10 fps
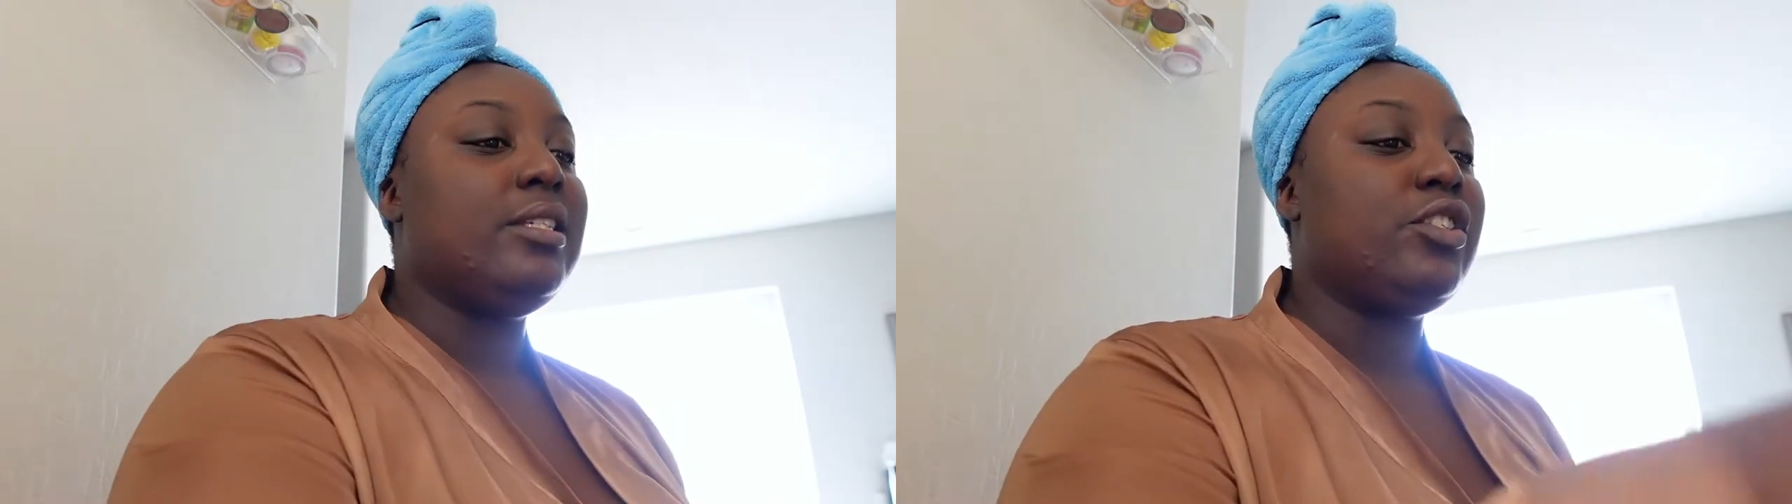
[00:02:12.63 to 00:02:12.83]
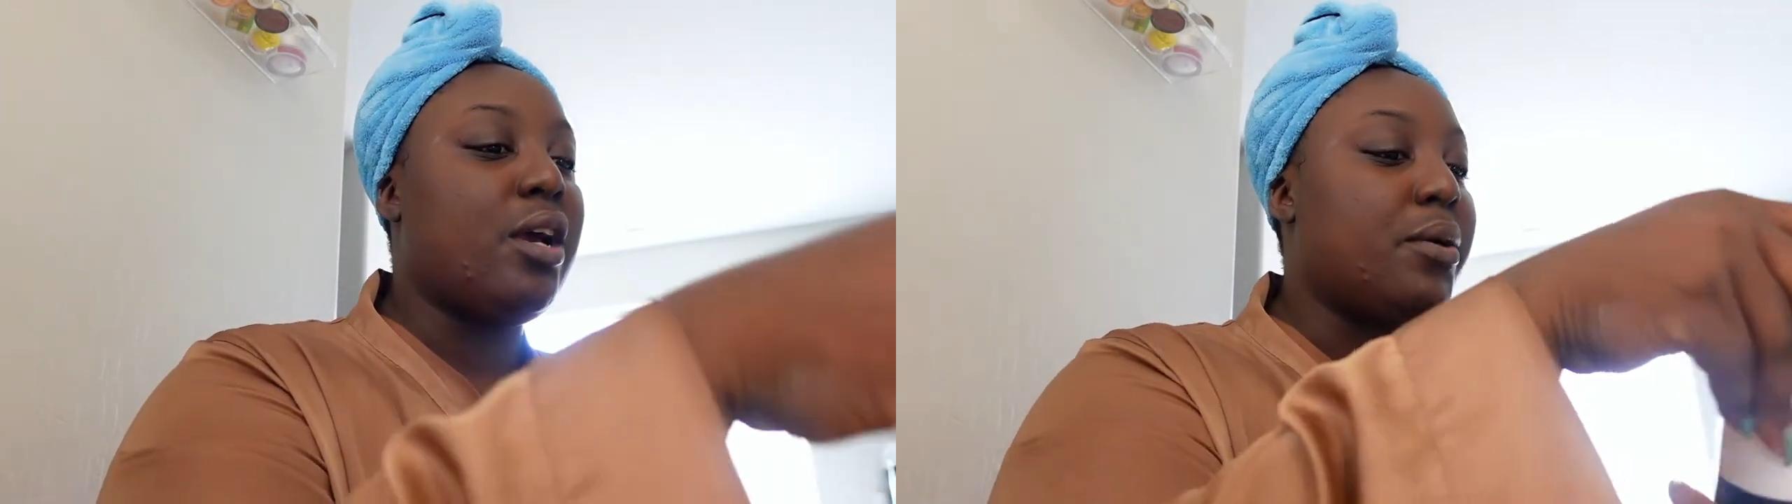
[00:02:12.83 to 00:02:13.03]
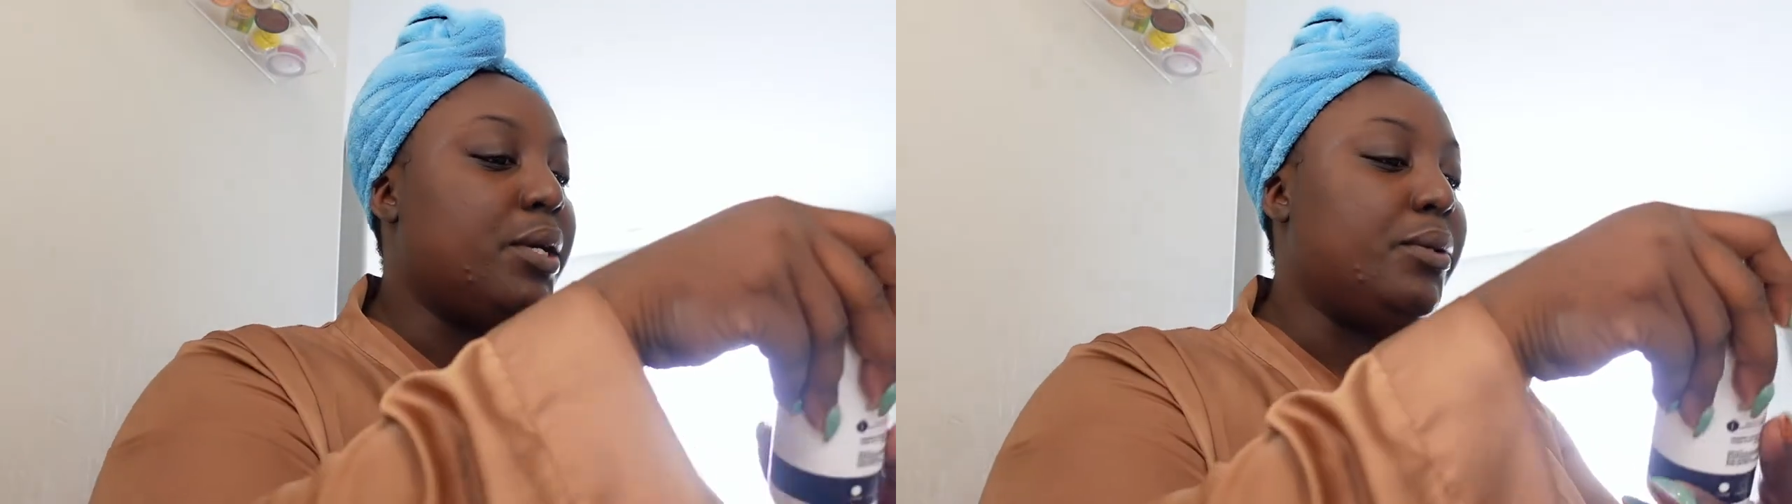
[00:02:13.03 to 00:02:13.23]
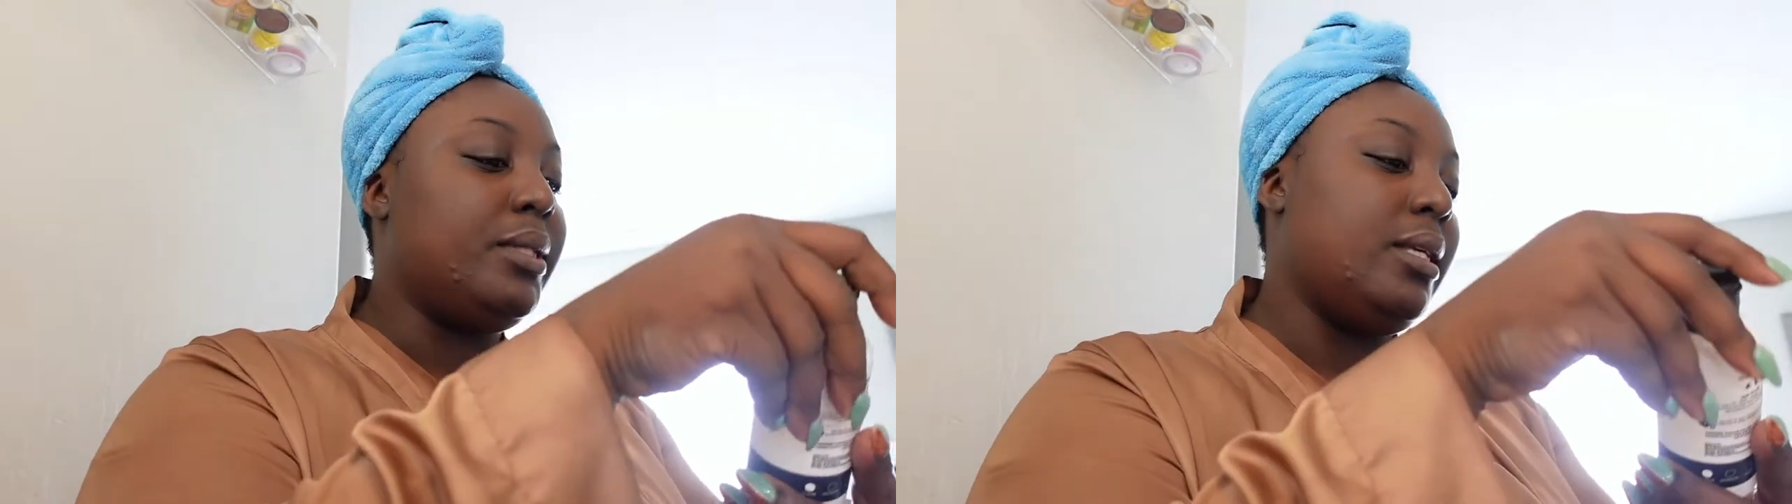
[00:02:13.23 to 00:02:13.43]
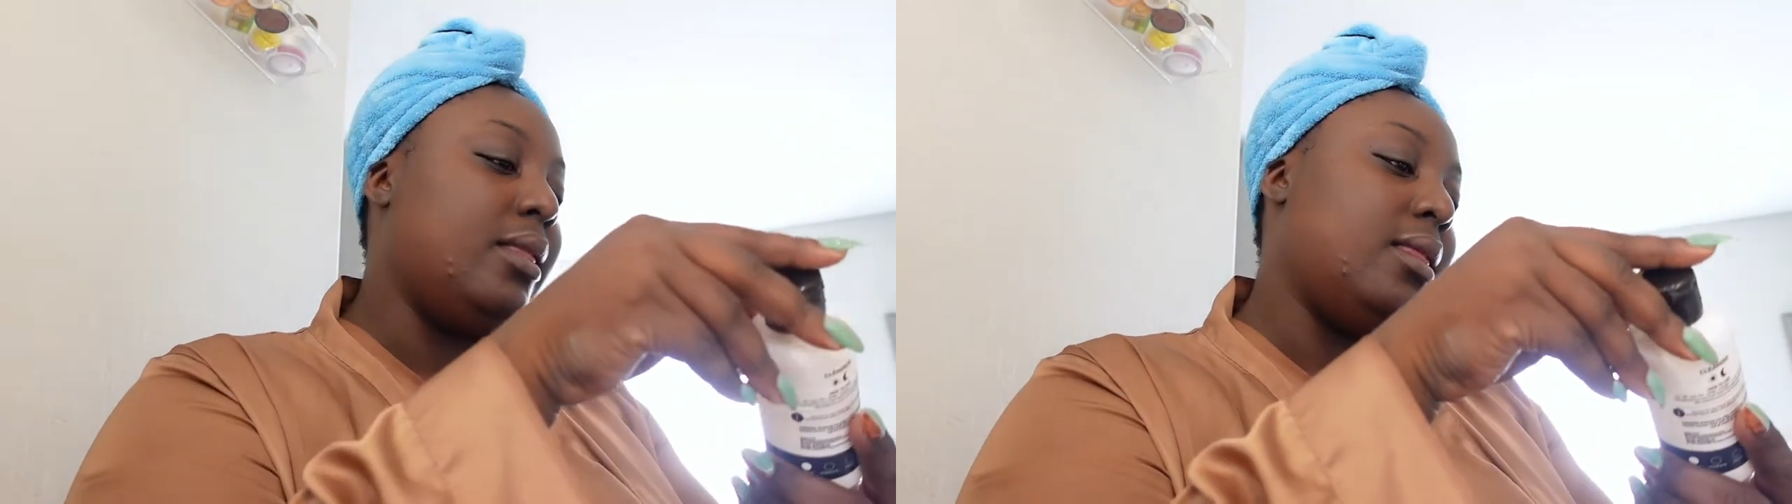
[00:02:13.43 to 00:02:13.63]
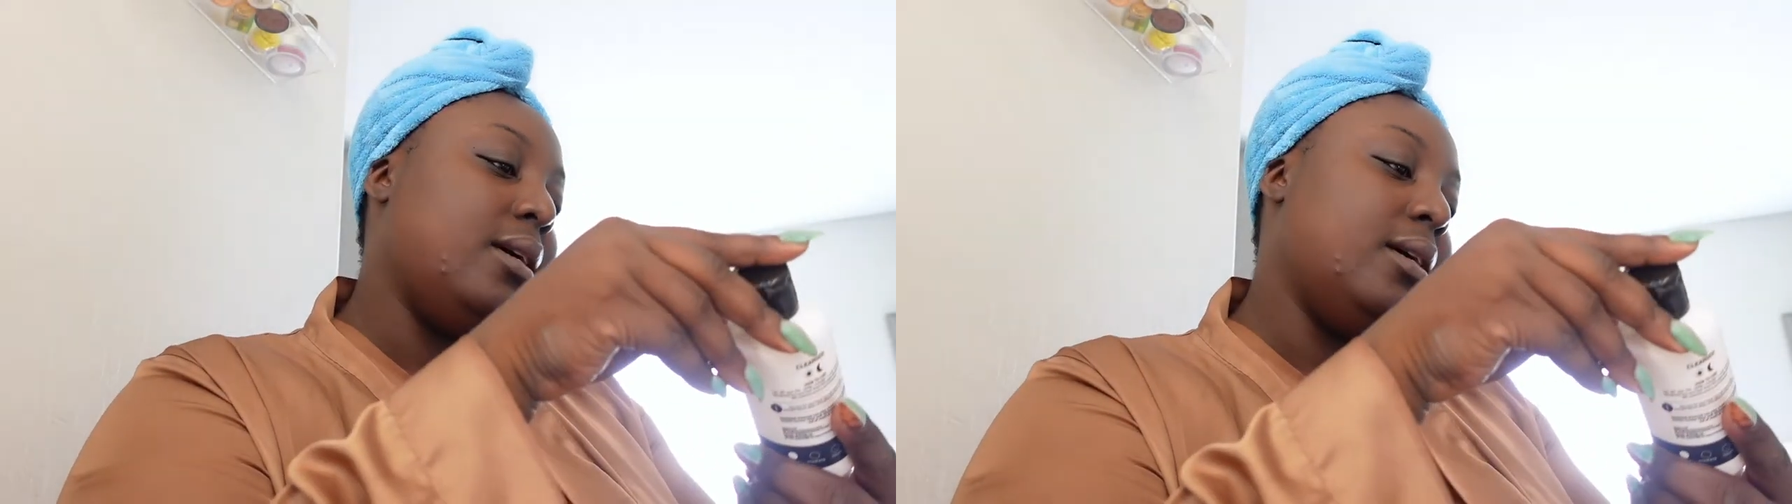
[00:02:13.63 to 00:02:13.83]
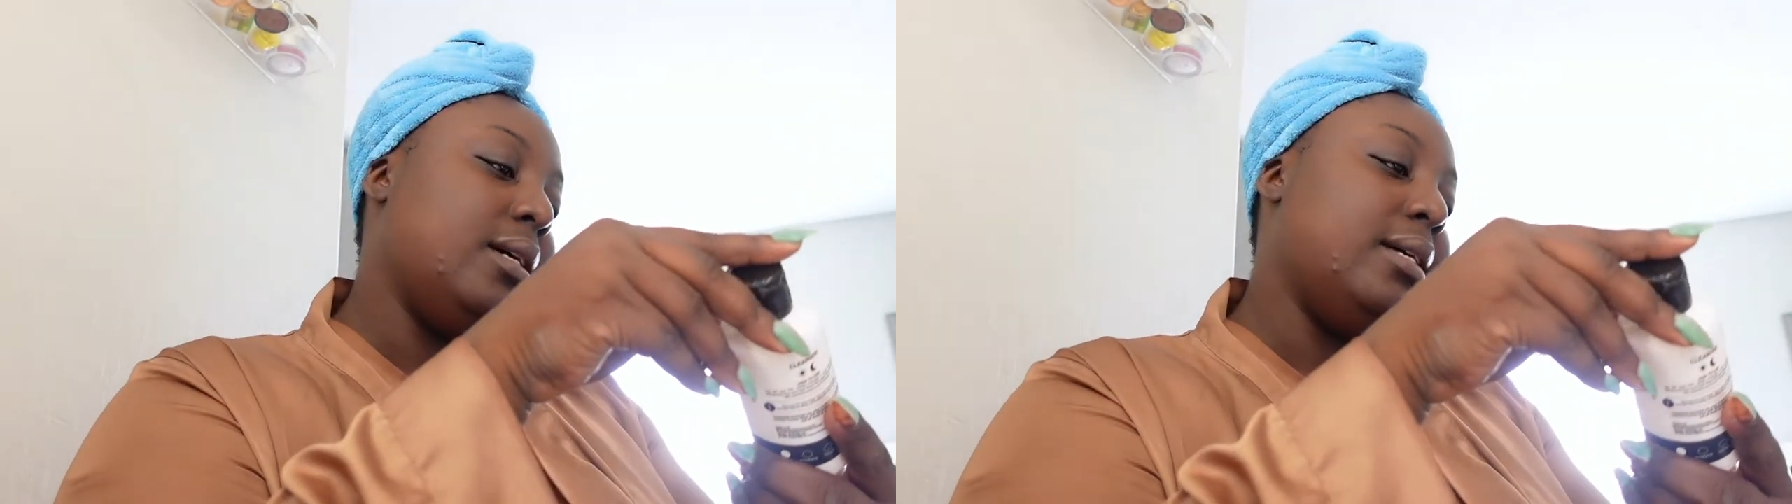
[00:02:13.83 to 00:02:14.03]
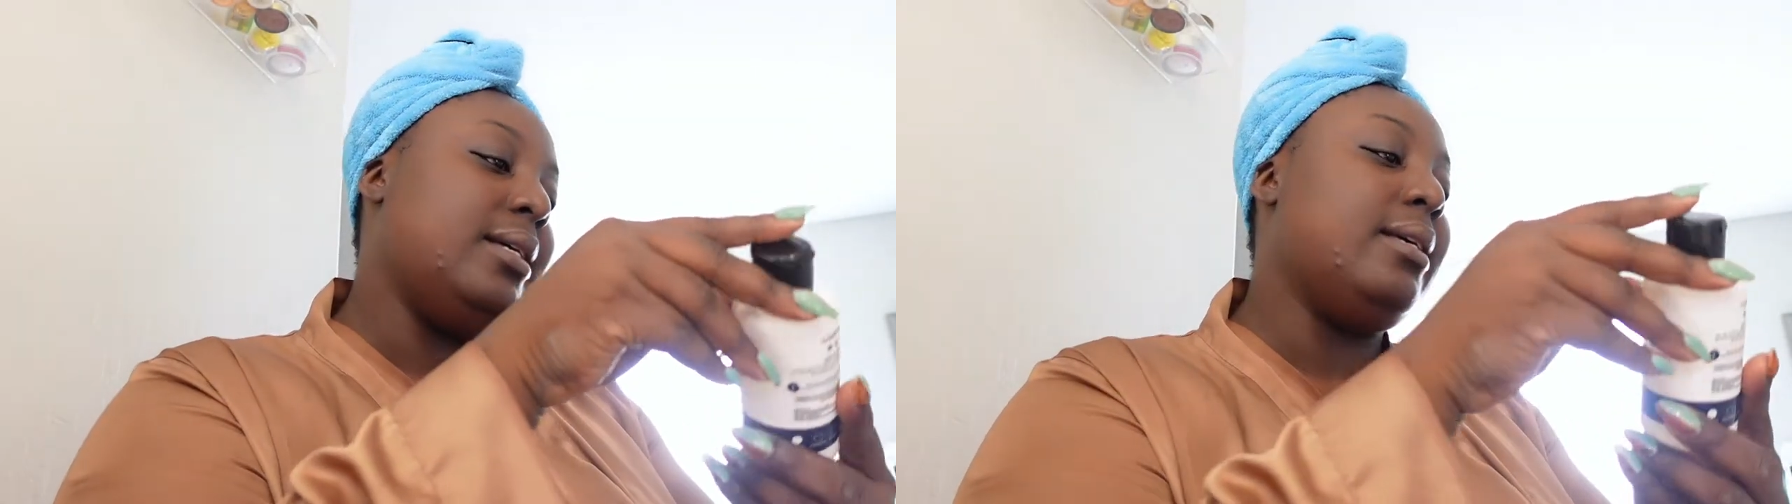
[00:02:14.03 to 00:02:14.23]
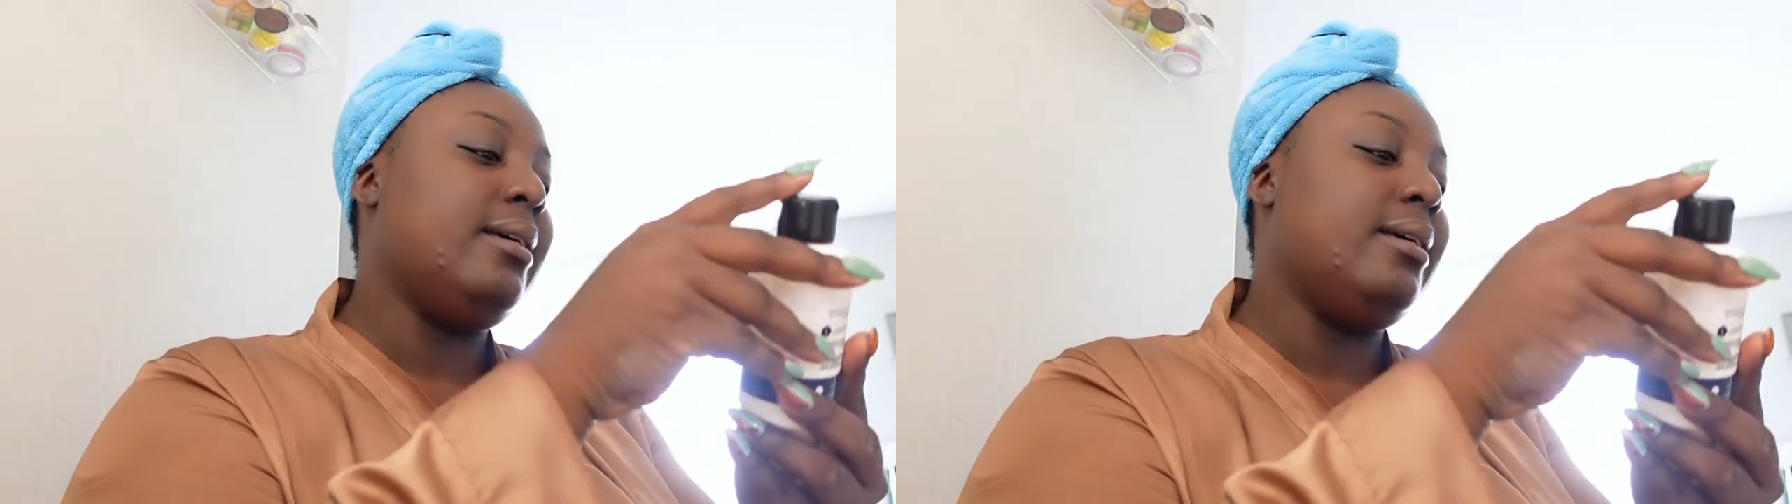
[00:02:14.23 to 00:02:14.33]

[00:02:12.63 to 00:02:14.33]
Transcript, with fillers: shower using the